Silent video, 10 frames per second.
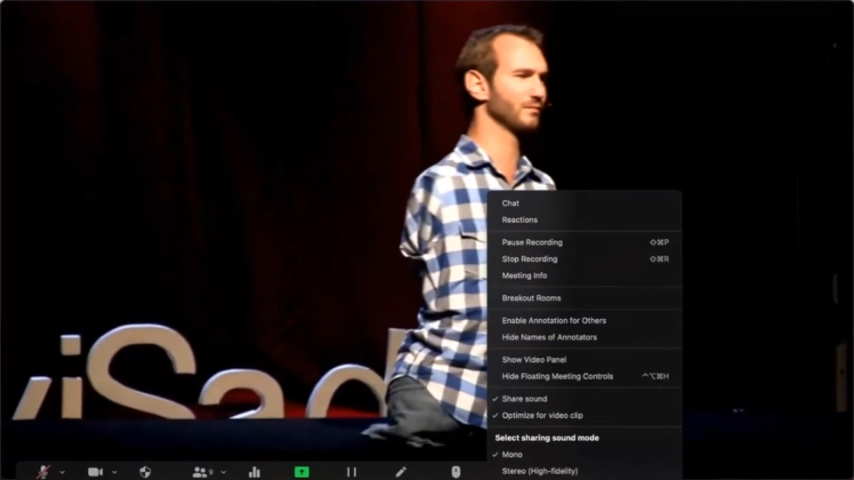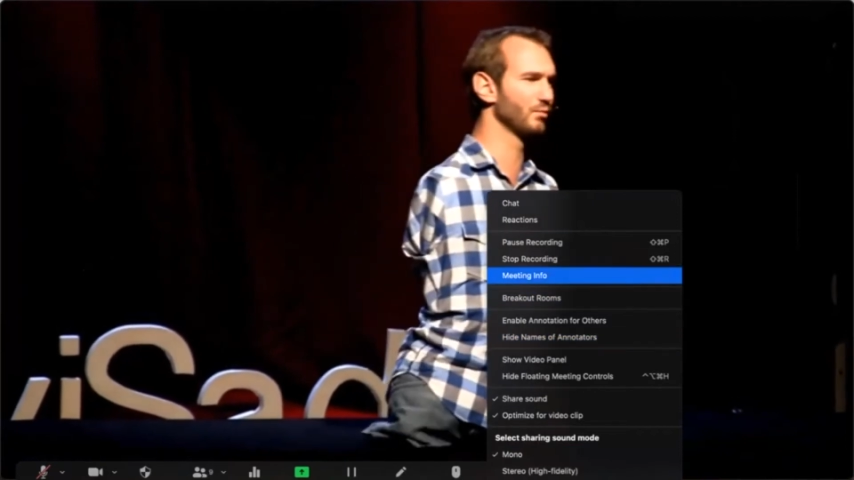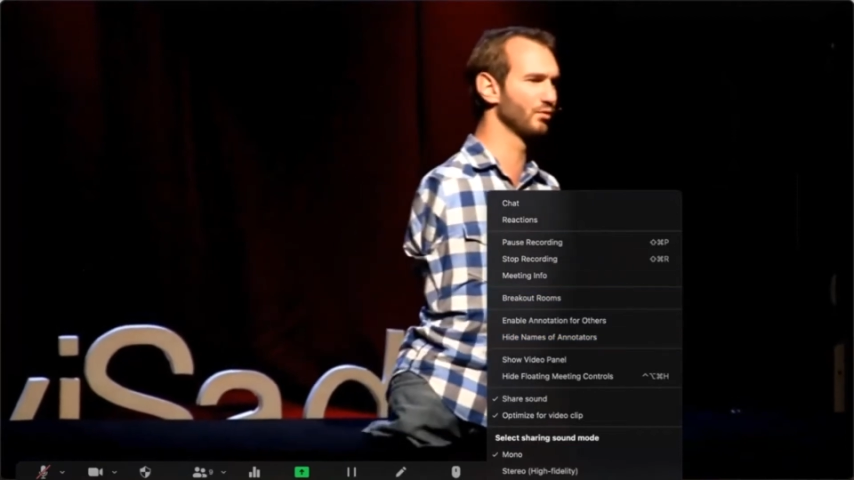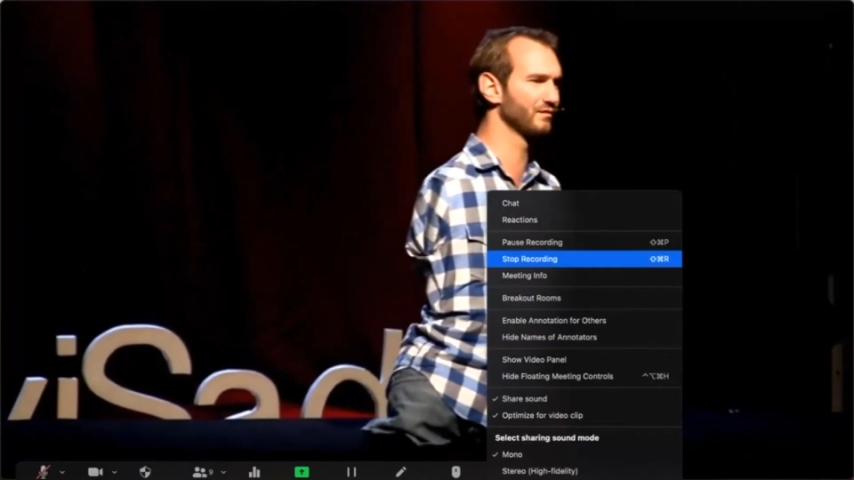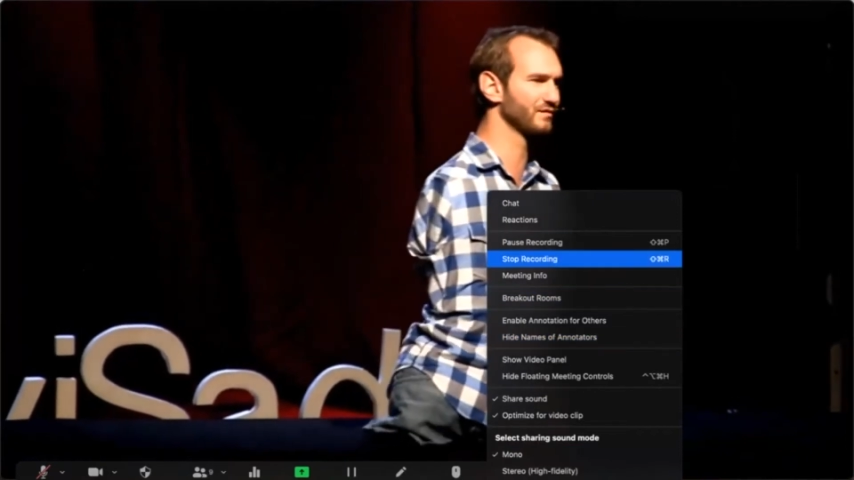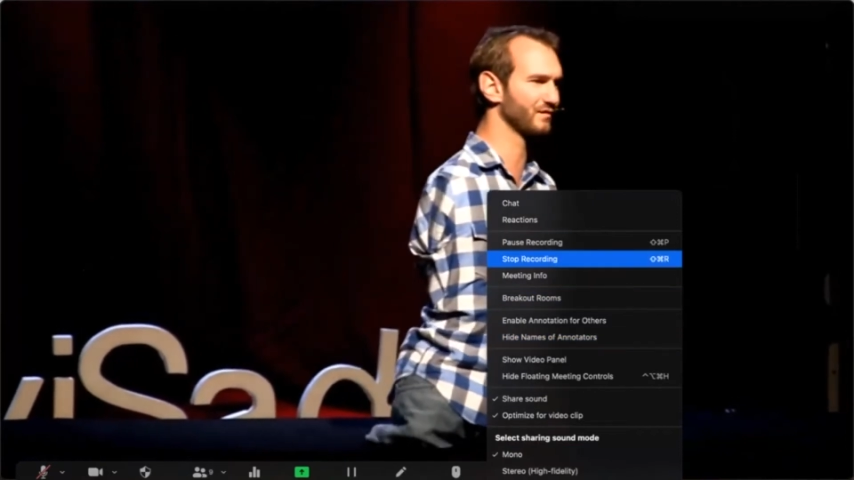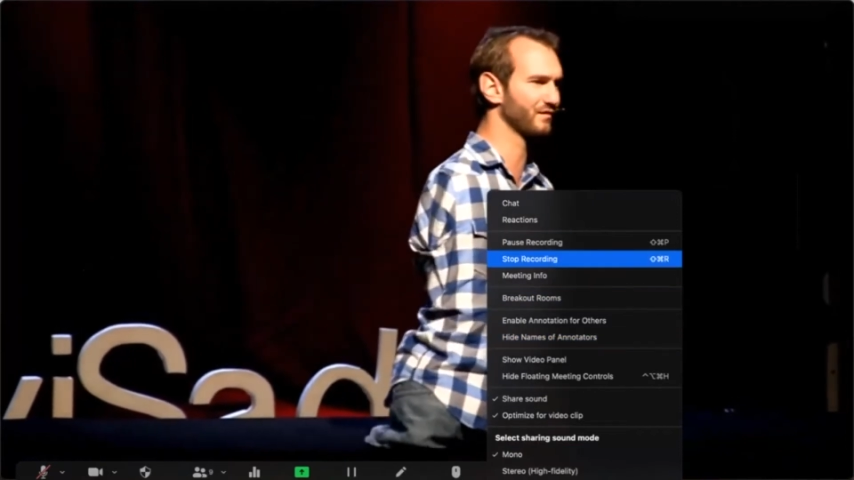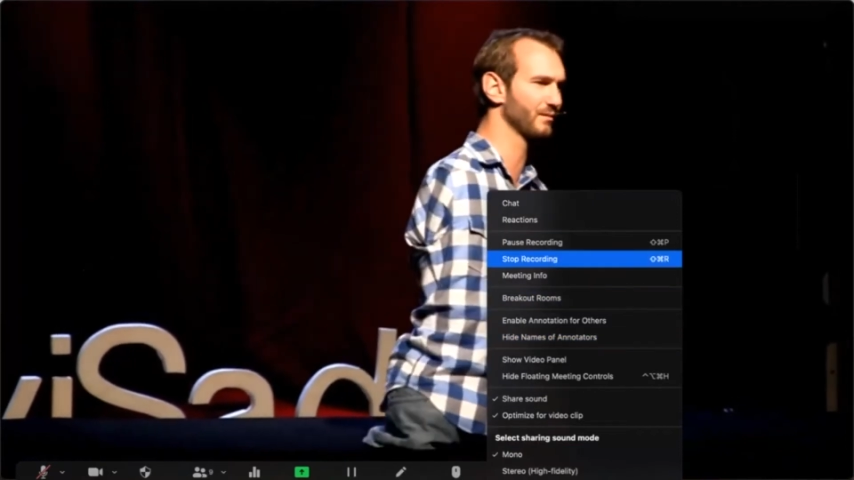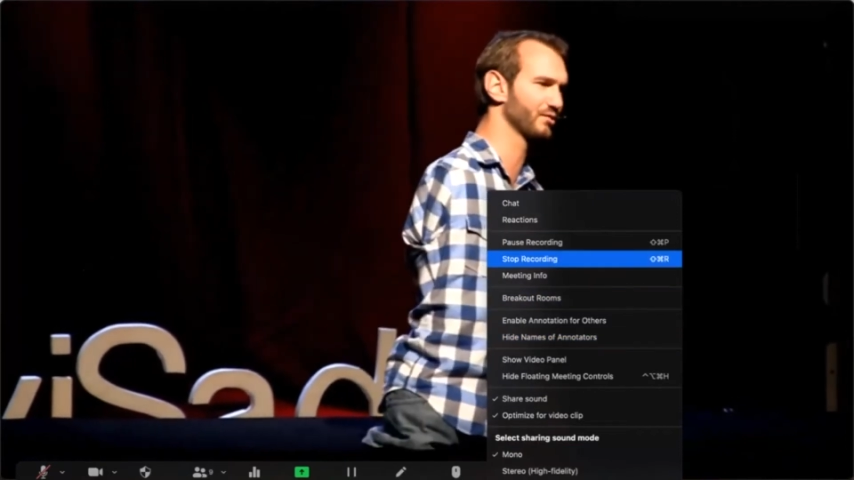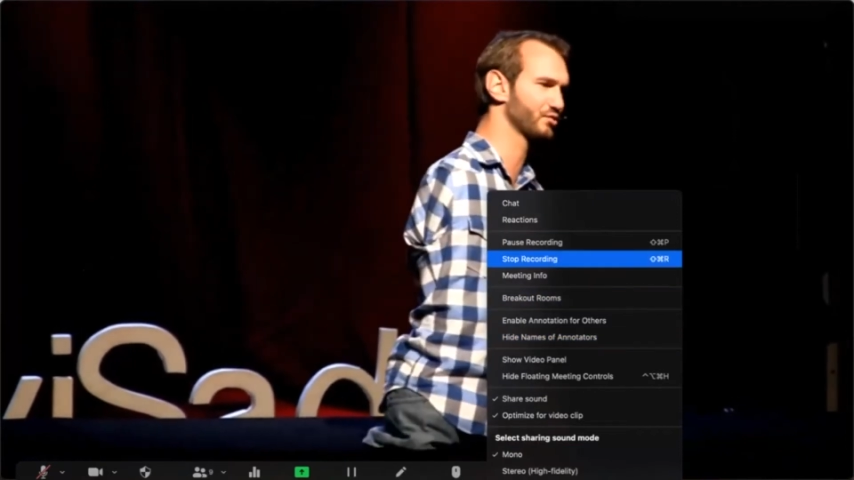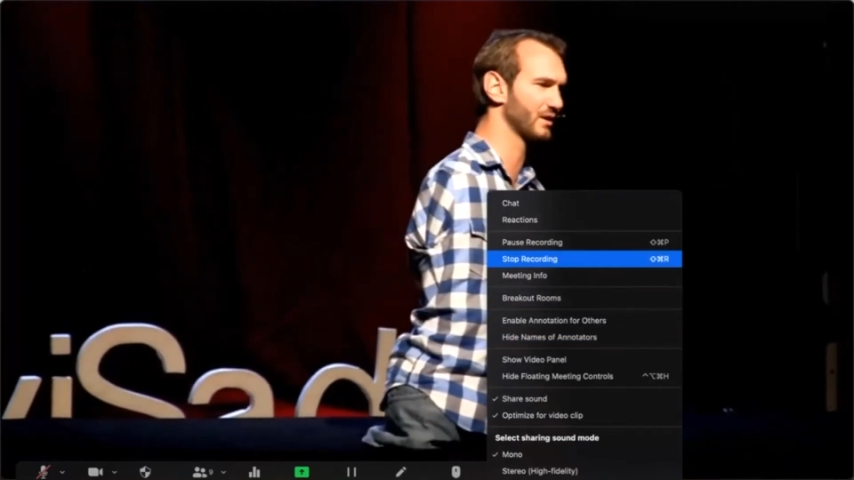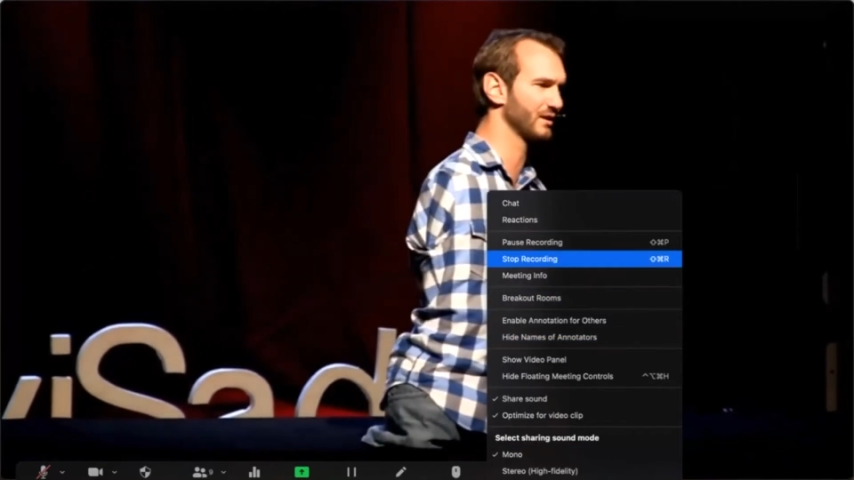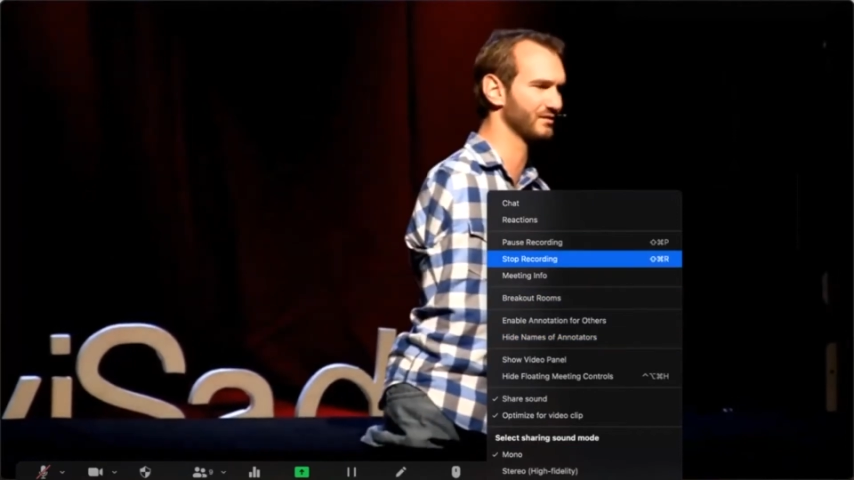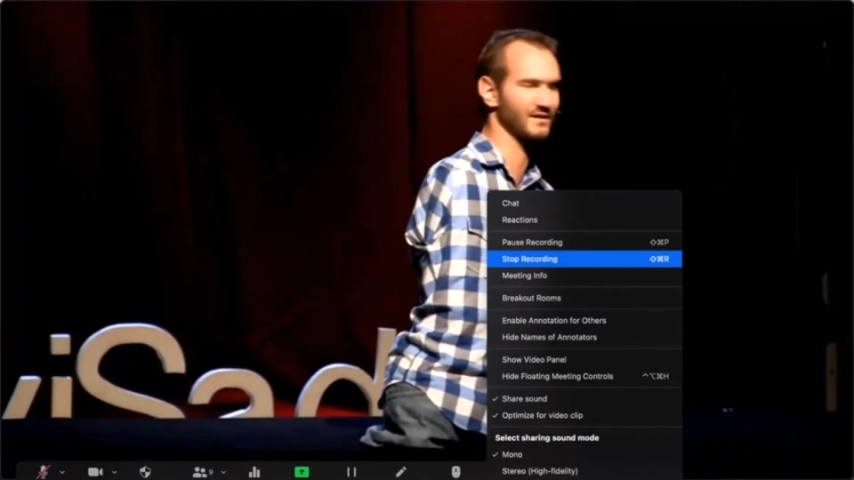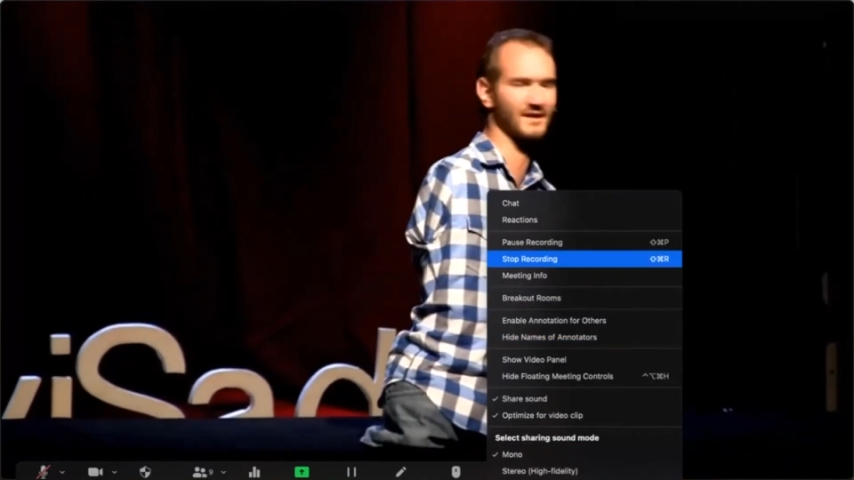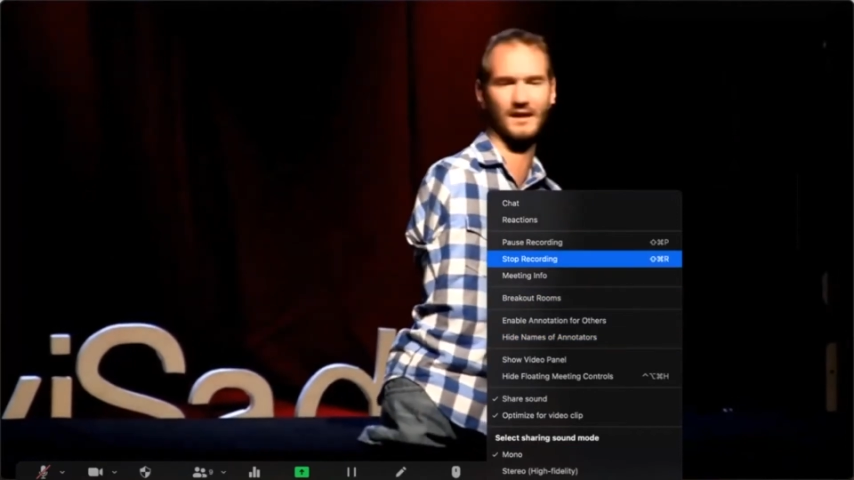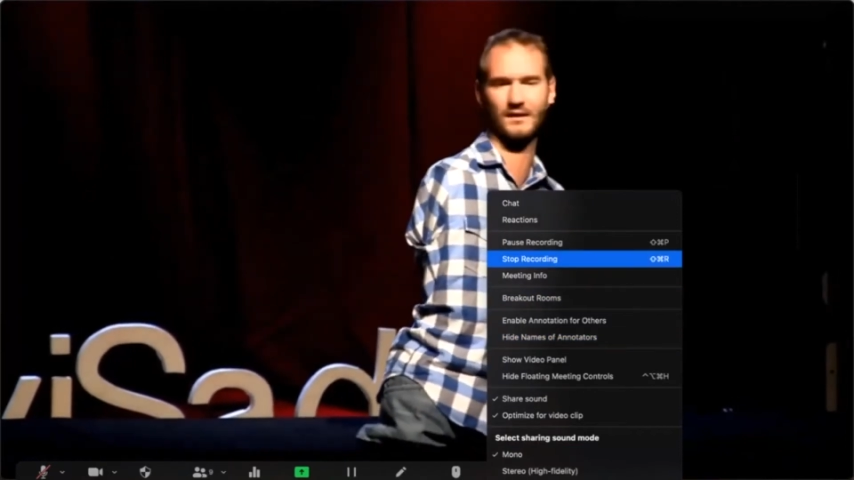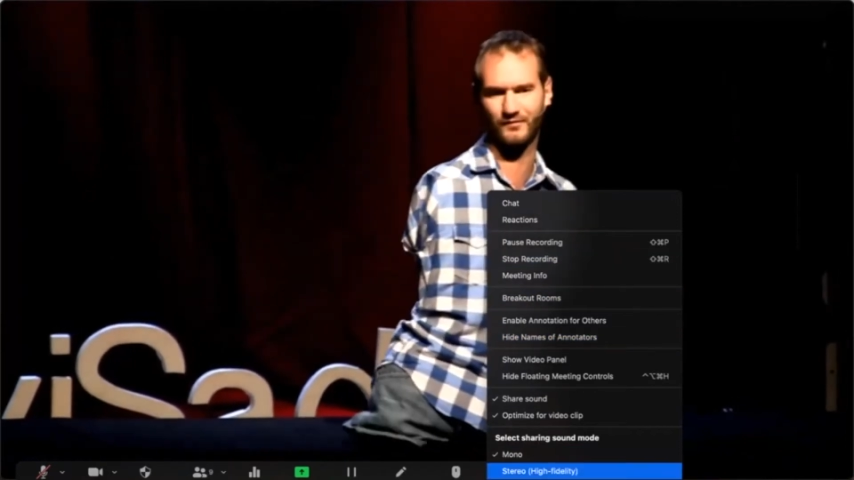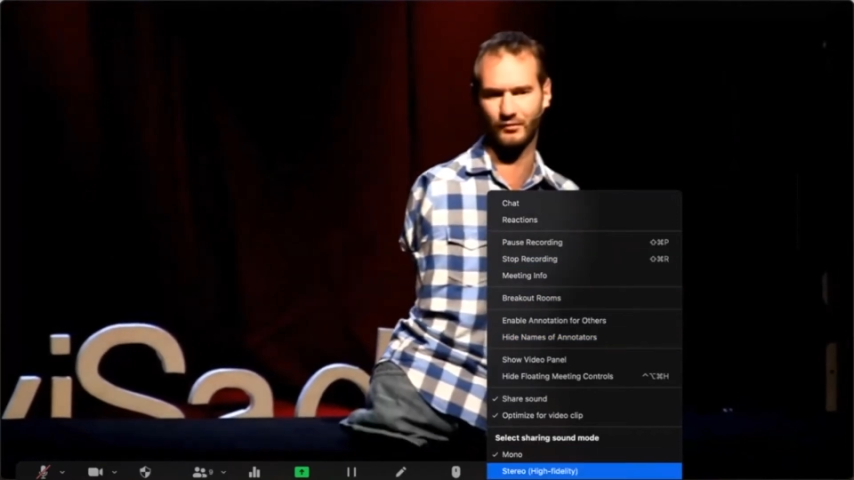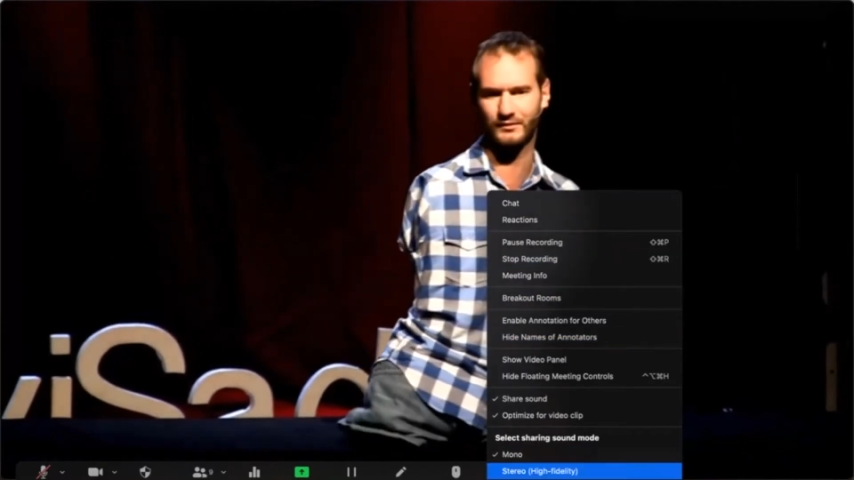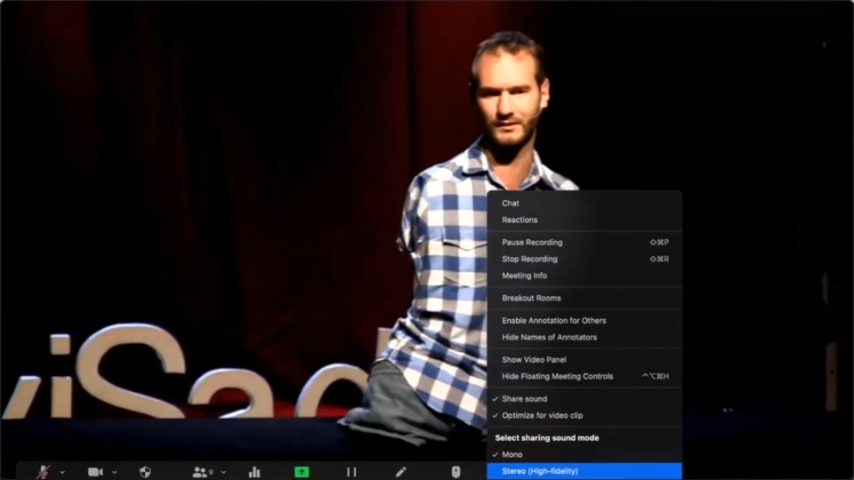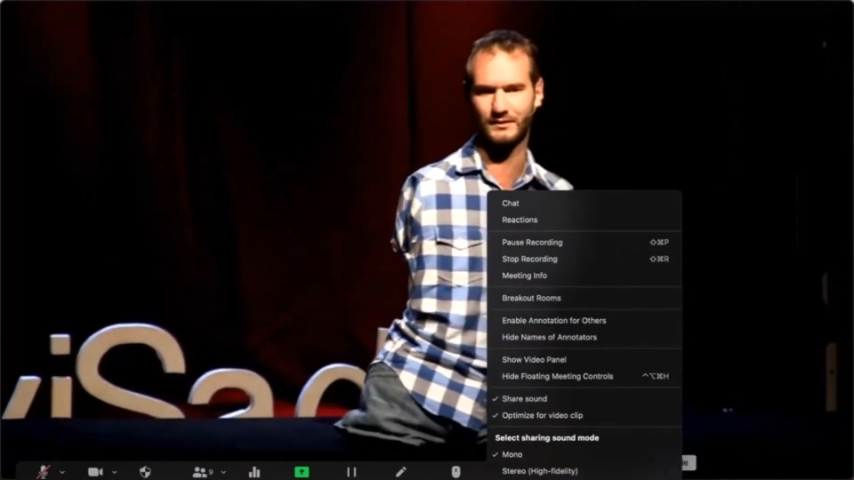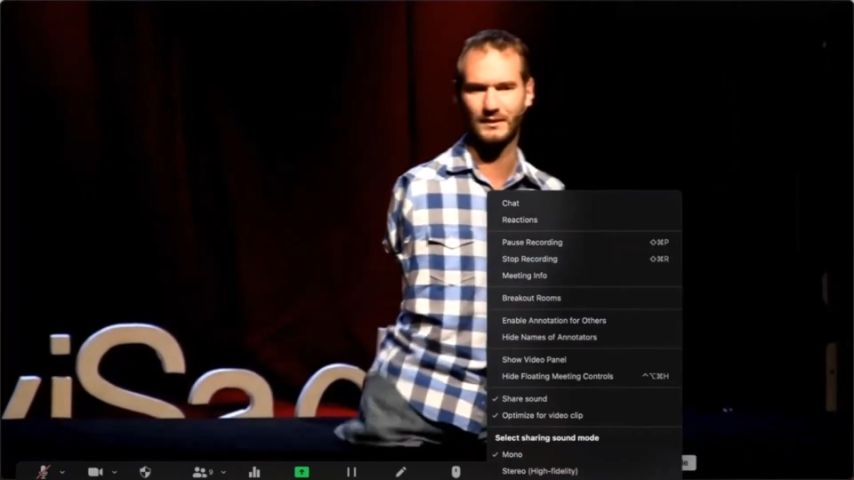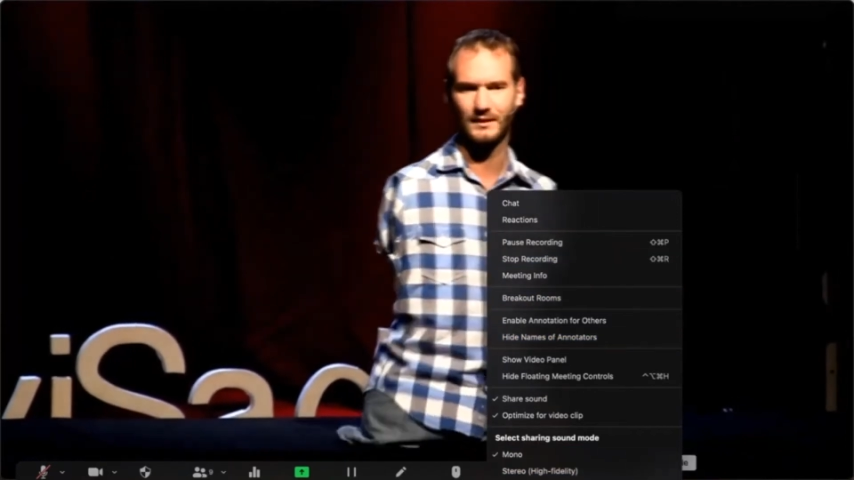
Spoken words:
moved from Australia to California